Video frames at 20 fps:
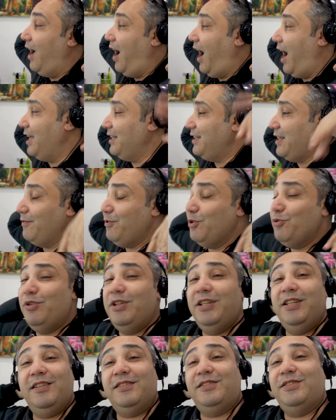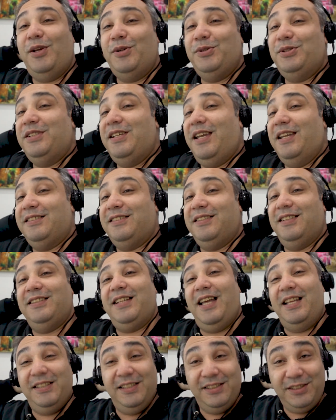I never really associated,
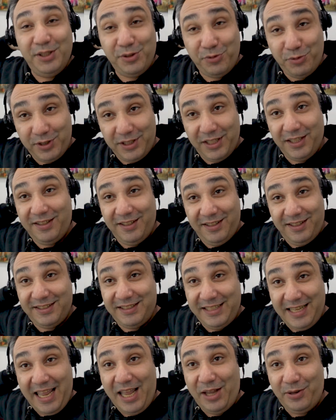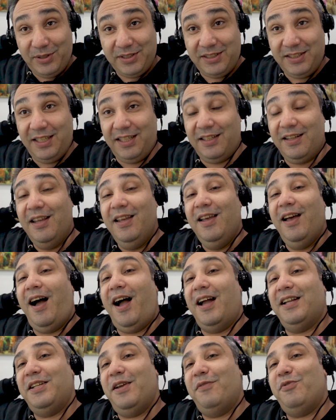and this is ridiculous now, isn't it?
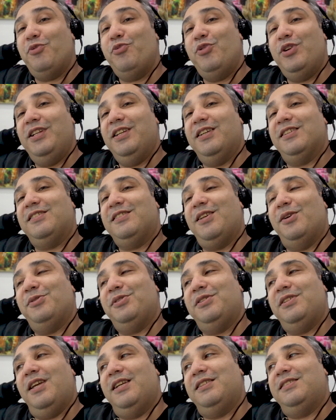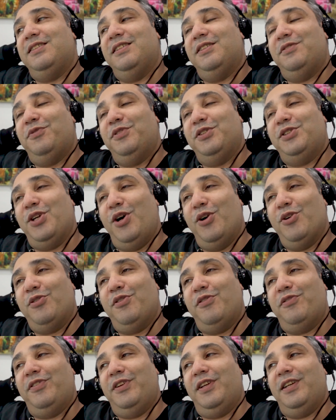I never really associated
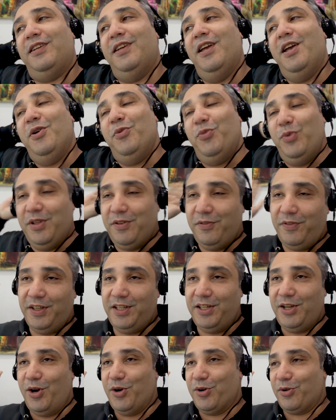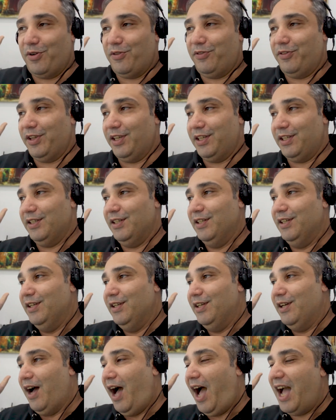photography with videography.
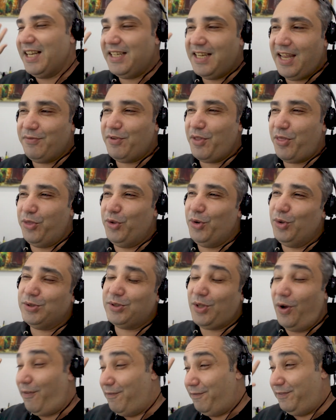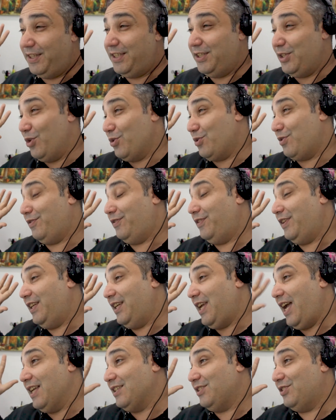I never thought of
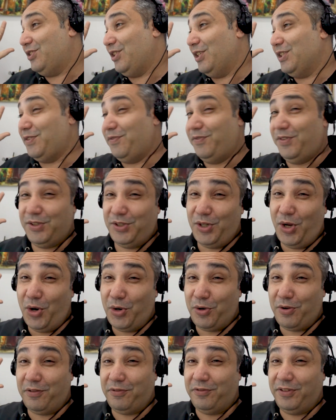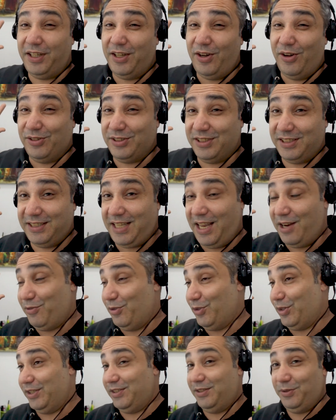videography as just photography on
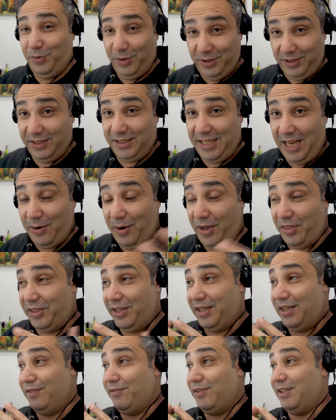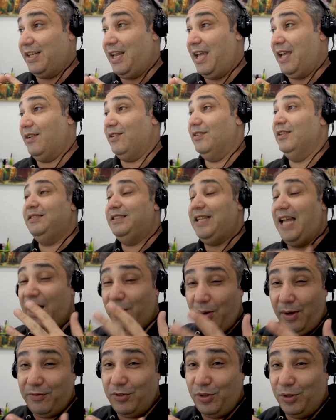steroids, which is how I think of it now.
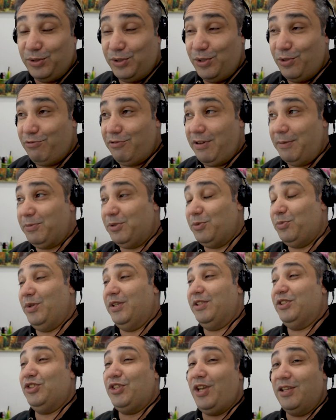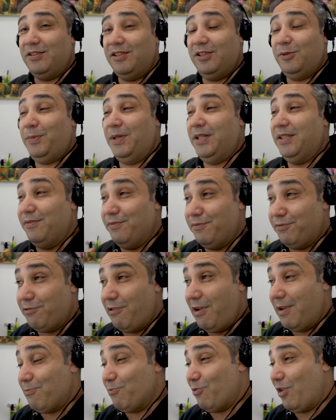Now I've got to grips with shutter speed and
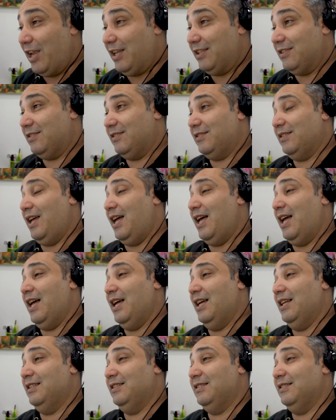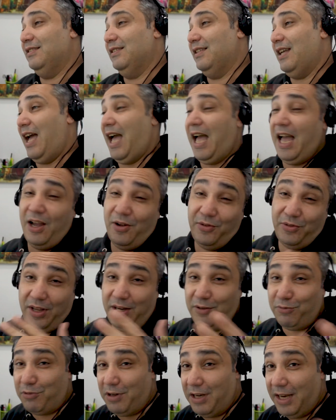frame rate and how
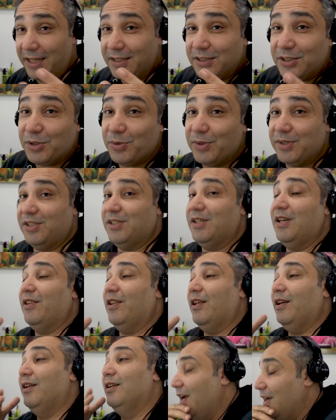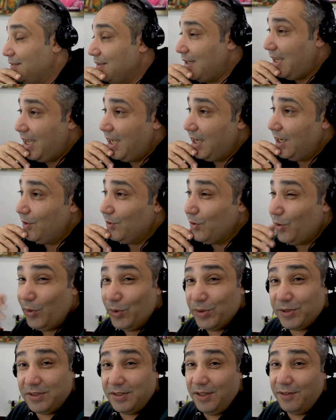they relate to each other and how
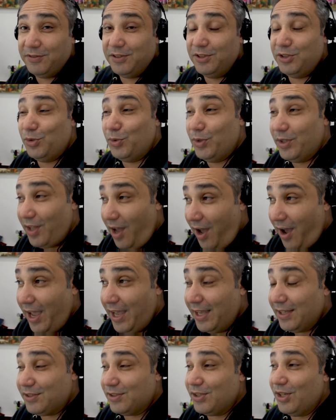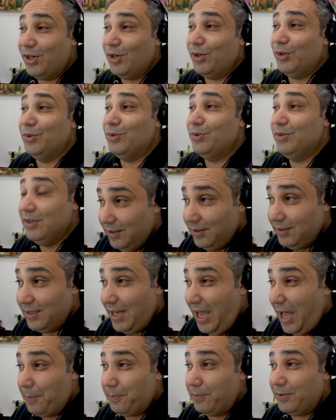all stuff to do with ISO and
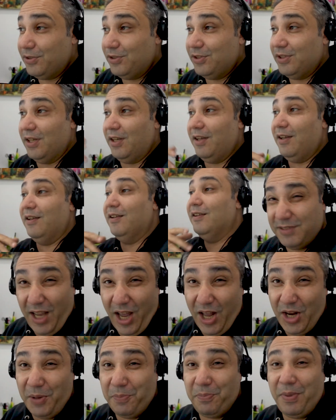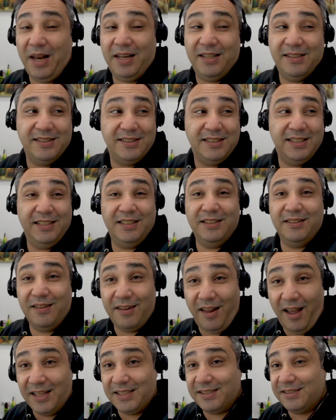aperture, color balancing and
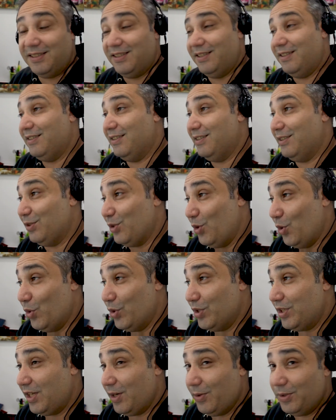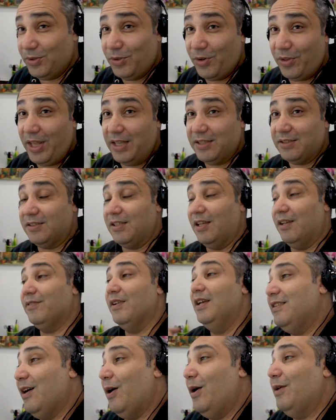lighting and audio and all of that
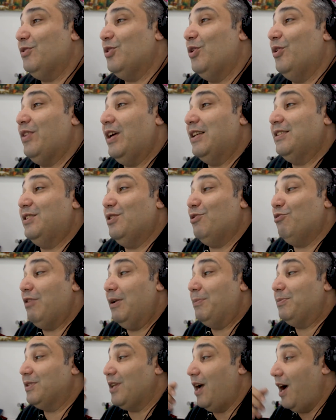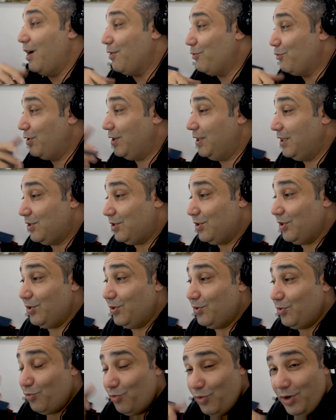stuff. Now I've got that to grips. I really
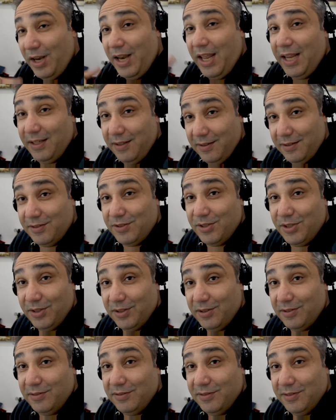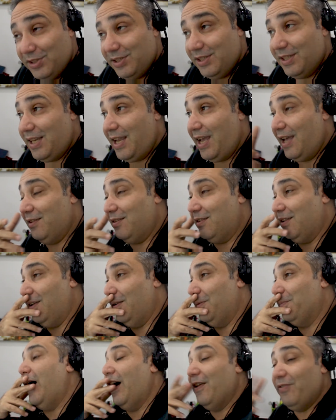do relate the two
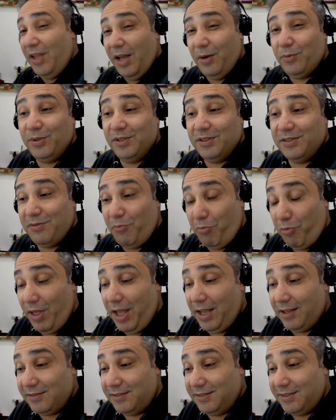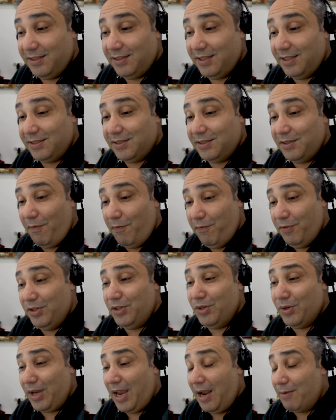together. And that was thanks to this
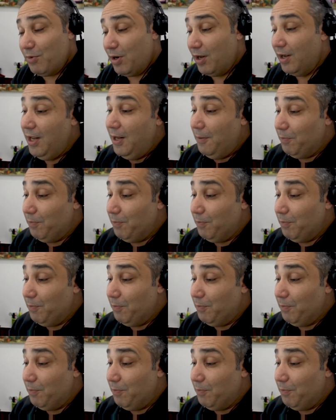video camera.